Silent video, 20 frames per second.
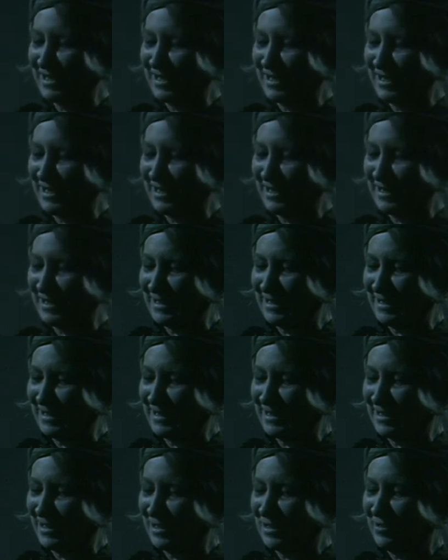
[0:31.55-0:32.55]
I'll
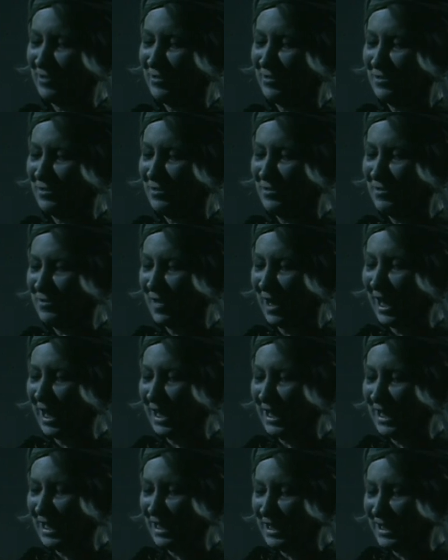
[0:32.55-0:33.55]
do,
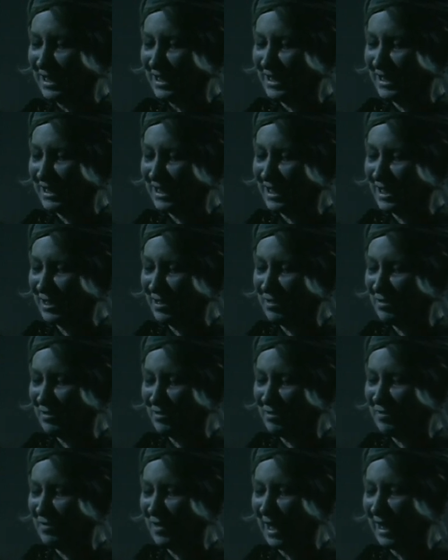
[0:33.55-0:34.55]
I'll
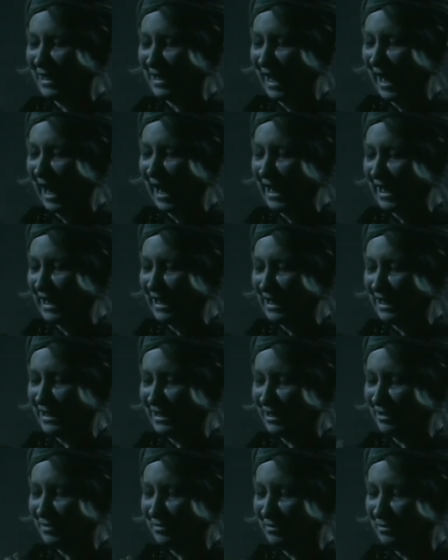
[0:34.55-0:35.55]
do, and I'll
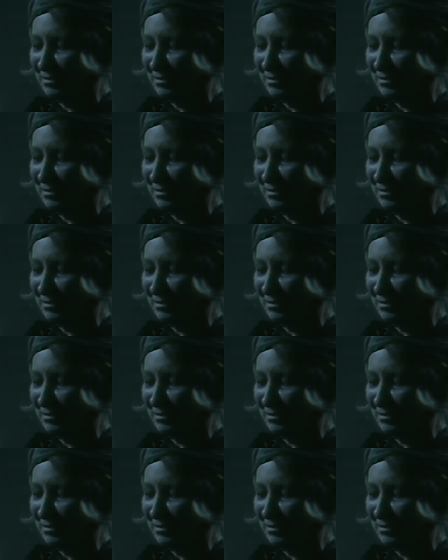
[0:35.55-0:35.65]
do.